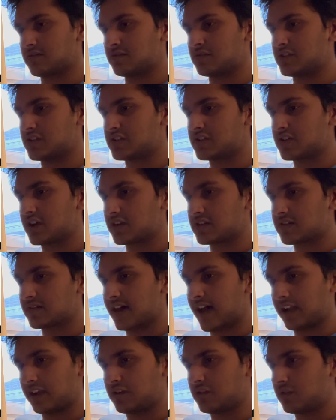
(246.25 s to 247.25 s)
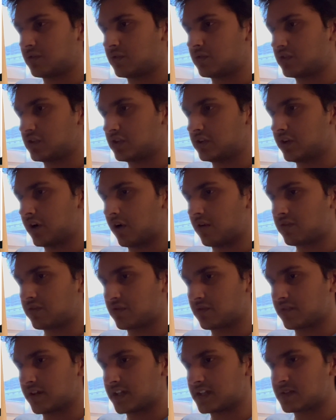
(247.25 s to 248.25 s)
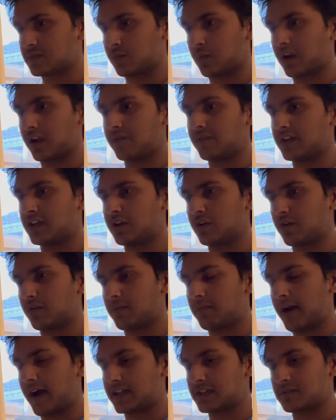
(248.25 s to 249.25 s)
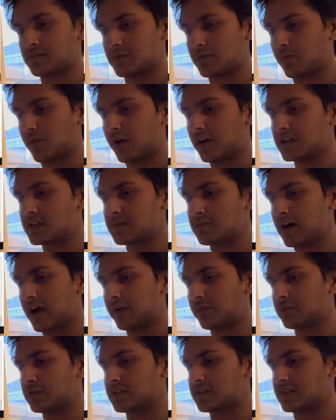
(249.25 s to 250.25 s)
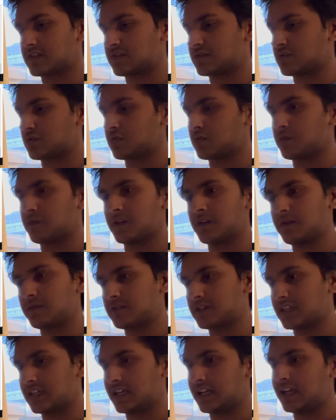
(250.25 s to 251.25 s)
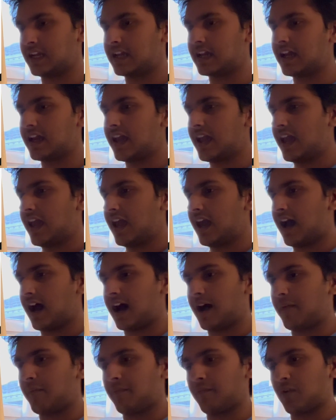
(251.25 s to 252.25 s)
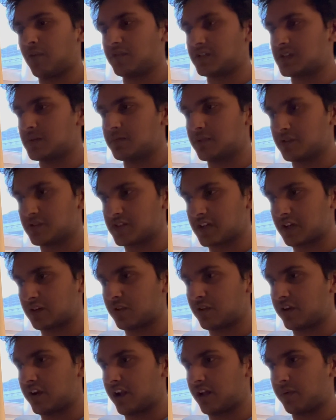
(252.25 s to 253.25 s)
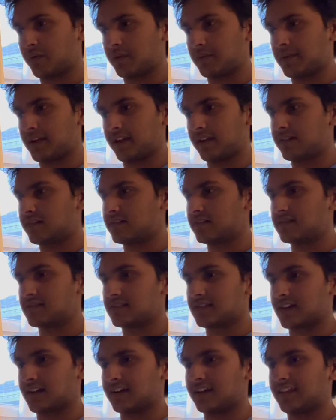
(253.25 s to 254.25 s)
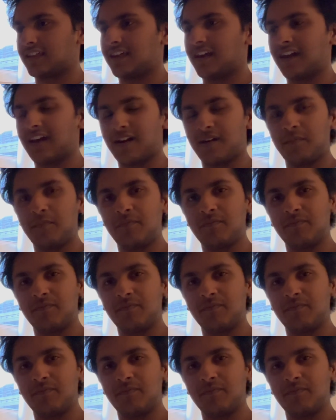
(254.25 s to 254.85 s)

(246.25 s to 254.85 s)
search that, you go through this, whatever your maximum was. Mine was 250. Obviously bills included. I don't want to be stuck there